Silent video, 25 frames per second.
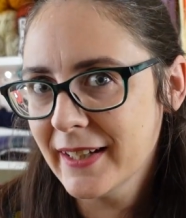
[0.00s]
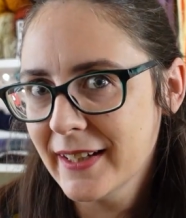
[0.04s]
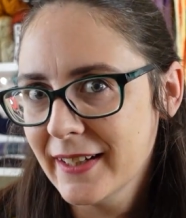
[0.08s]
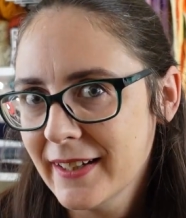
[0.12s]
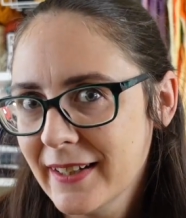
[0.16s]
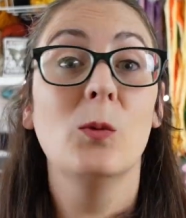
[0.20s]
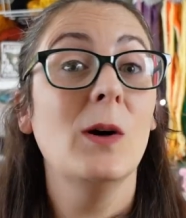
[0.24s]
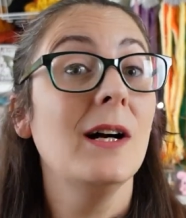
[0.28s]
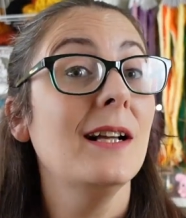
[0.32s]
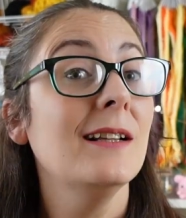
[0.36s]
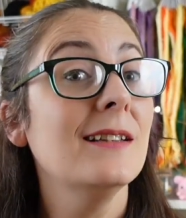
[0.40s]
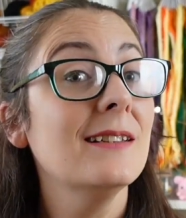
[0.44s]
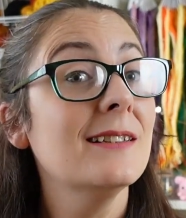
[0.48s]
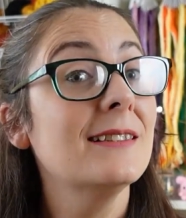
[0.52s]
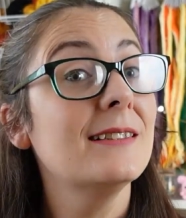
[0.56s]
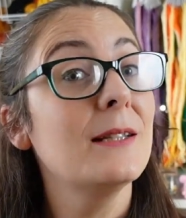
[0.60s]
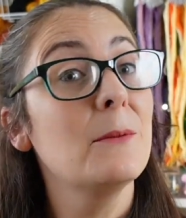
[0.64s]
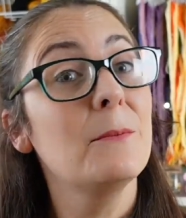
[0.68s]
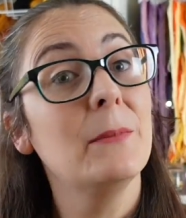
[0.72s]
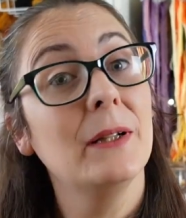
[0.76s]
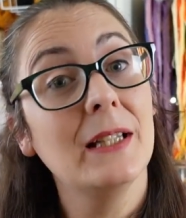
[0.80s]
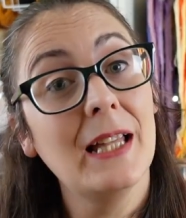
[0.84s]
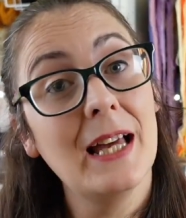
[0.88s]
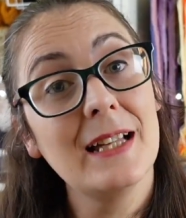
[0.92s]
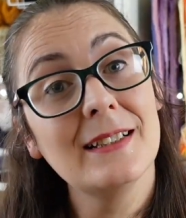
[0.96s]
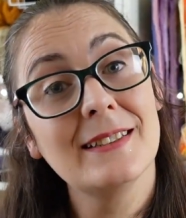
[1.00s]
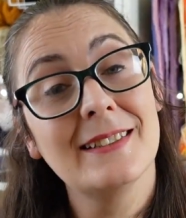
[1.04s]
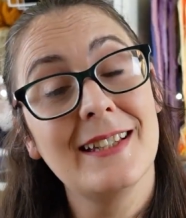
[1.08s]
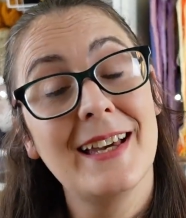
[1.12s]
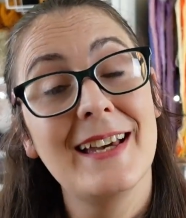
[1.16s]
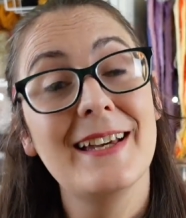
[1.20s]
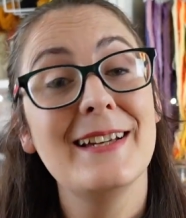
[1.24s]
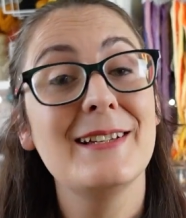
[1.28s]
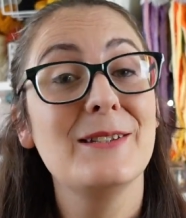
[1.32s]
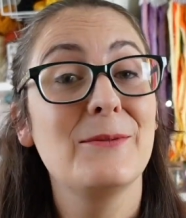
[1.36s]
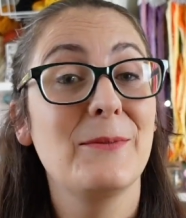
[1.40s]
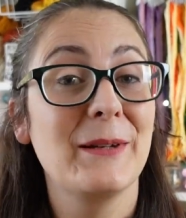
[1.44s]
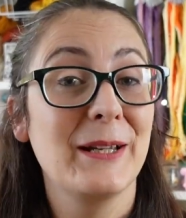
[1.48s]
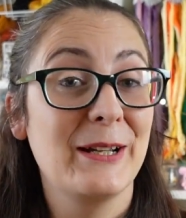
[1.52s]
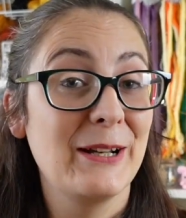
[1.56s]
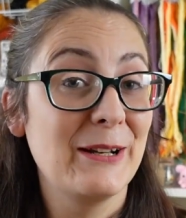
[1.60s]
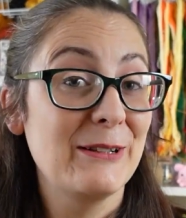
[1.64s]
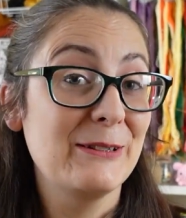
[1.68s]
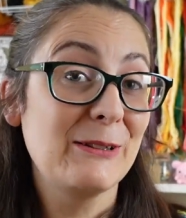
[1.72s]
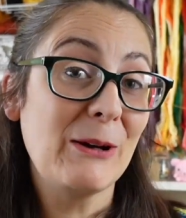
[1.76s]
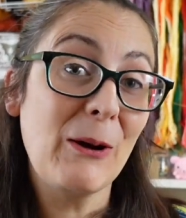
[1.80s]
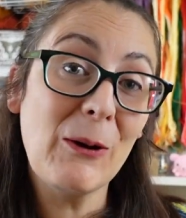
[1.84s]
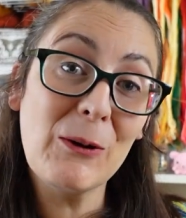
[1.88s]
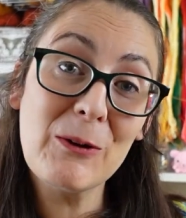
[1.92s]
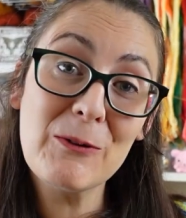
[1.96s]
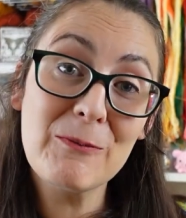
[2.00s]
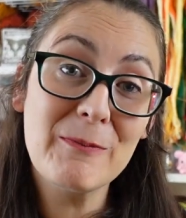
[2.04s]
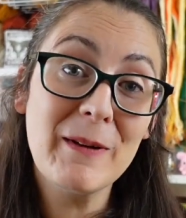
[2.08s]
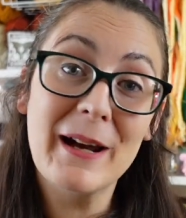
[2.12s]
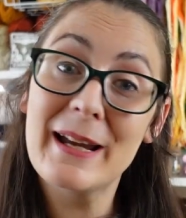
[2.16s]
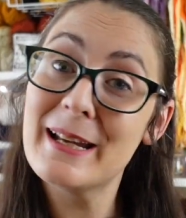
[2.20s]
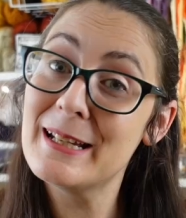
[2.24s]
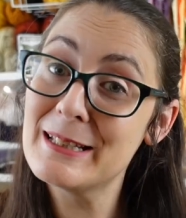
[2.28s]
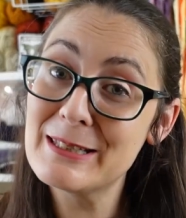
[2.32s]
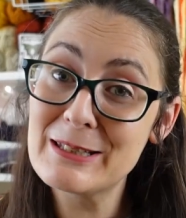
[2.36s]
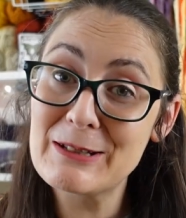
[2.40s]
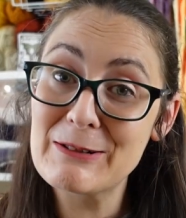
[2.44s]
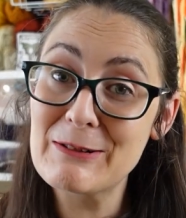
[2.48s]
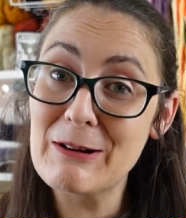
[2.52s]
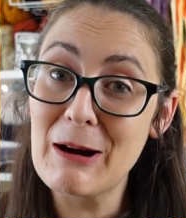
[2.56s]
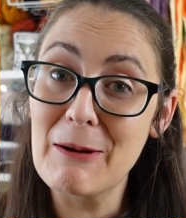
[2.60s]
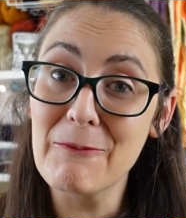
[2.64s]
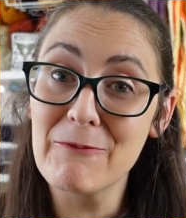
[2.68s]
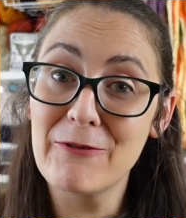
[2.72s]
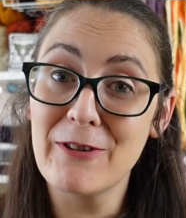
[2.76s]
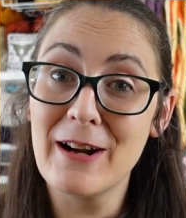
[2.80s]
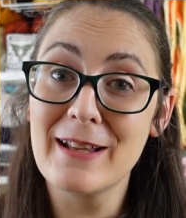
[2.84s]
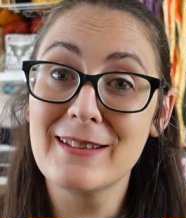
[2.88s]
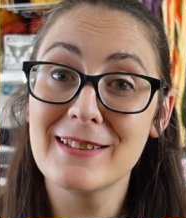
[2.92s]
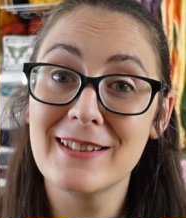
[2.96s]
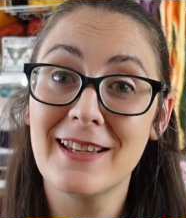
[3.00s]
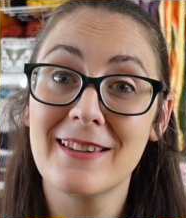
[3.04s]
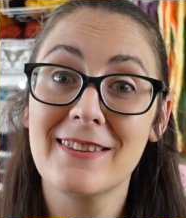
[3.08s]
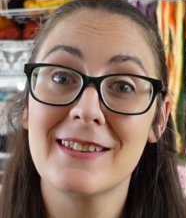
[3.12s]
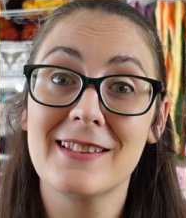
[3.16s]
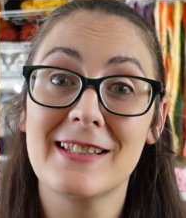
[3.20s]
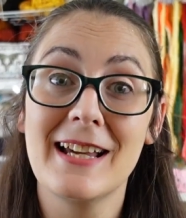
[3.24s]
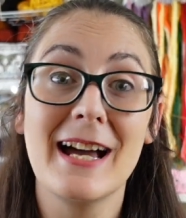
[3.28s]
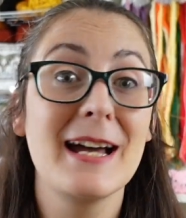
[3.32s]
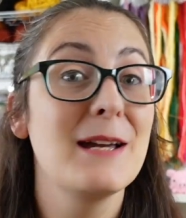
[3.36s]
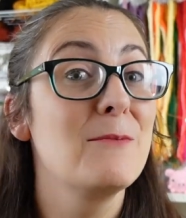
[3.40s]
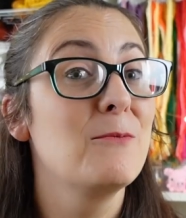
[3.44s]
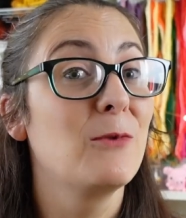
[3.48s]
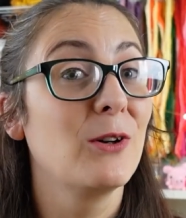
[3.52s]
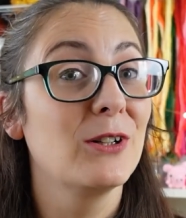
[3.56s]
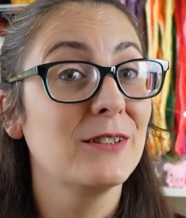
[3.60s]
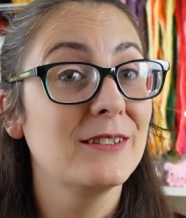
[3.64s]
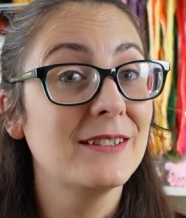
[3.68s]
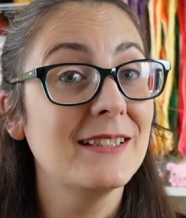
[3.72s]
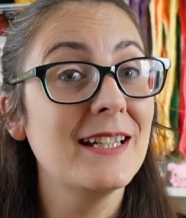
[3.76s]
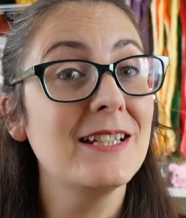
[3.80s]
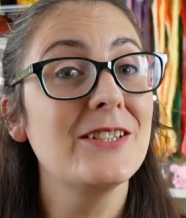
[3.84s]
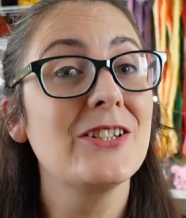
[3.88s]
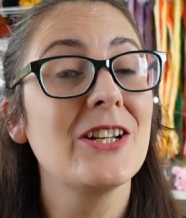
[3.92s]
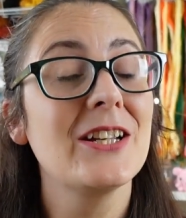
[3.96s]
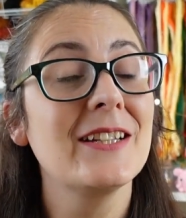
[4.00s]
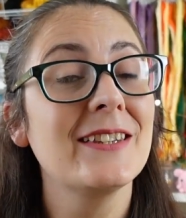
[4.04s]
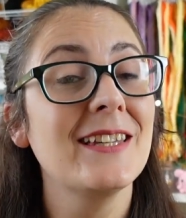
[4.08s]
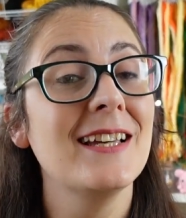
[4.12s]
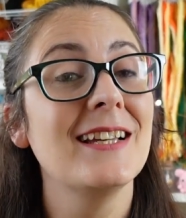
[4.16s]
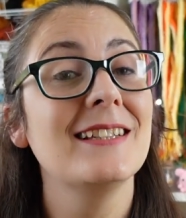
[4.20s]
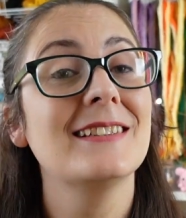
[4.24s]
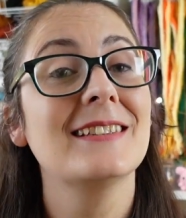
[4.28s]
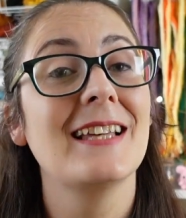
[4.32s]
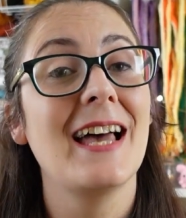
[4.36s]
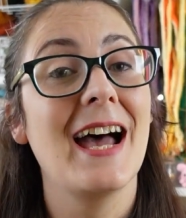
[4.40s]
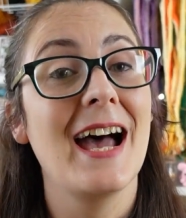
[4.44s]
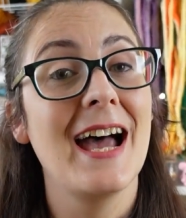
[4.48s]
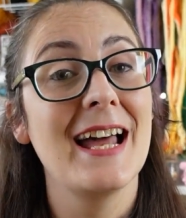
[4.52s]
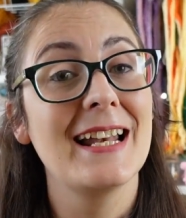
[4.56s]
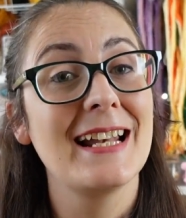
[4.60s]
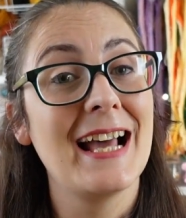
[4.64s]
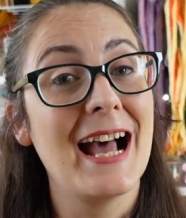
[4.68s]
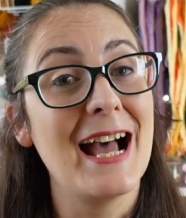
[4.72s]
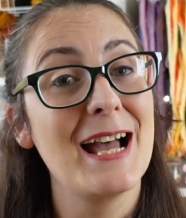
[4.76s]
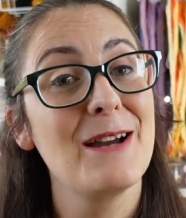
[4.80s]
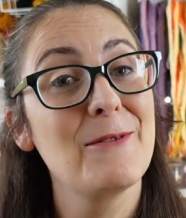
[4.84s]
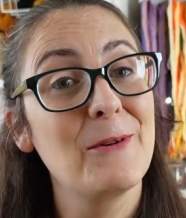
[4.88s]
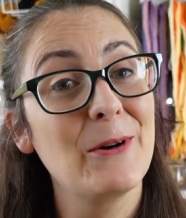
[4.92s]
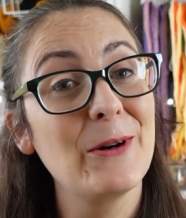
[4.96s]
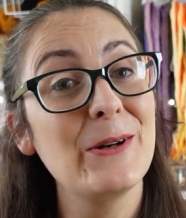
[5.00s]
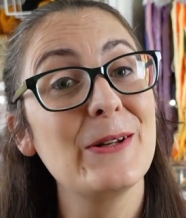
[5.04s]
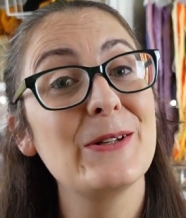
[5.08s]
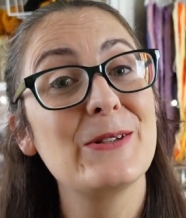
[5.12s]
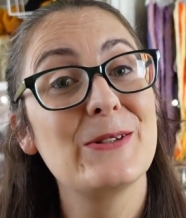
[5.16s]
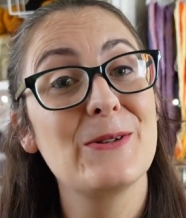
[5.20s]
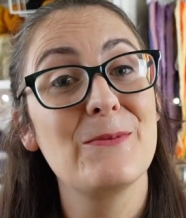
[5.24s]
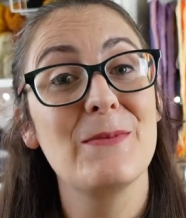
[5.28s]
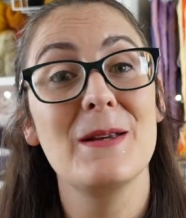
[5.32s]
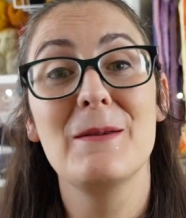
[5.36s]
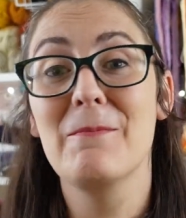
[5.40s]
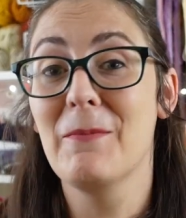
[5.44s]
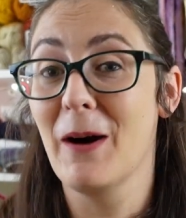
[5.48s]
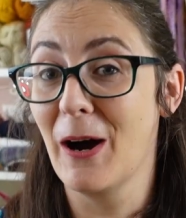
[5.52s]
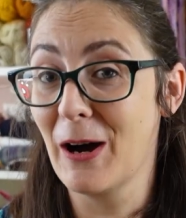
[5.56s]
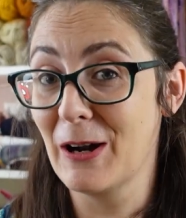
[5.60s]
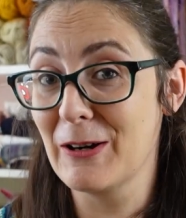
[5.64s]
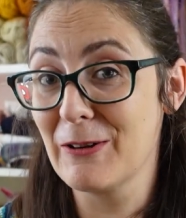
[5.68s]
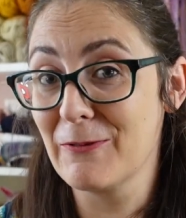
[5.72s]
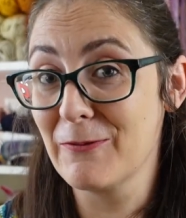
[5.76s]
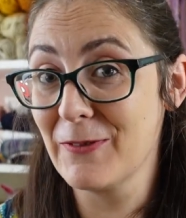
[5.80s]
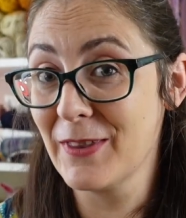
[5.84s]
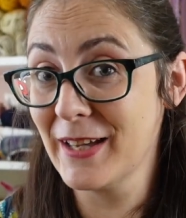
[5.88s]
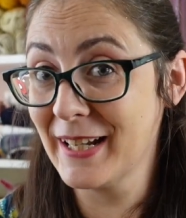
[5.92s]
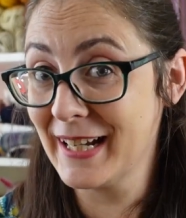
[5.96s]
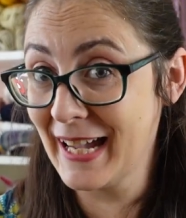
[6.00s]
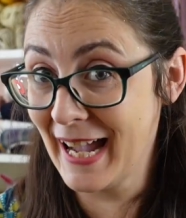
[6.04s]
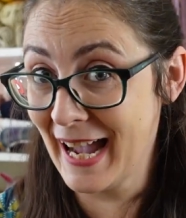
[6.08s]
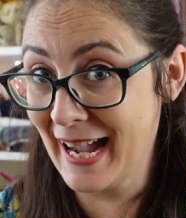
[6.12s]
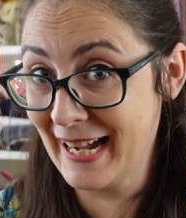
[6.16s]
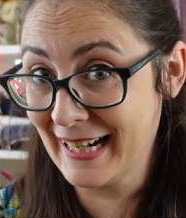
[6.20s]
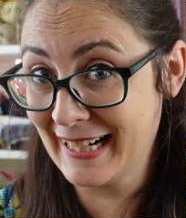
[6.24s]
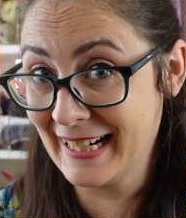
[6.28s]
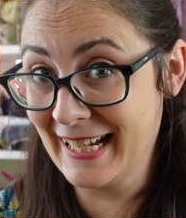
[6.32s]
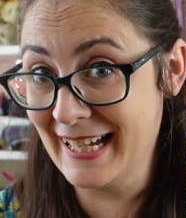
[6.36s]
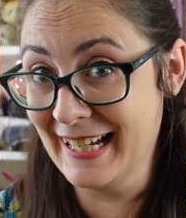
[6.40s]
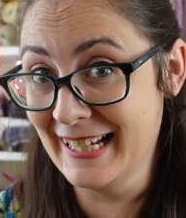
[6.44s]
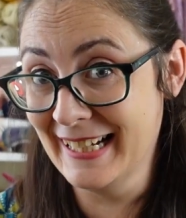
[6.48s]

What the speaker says: Well, the simple answer is because all of my Instagram friends at the time were stitching this and I wanted to be part of the gang.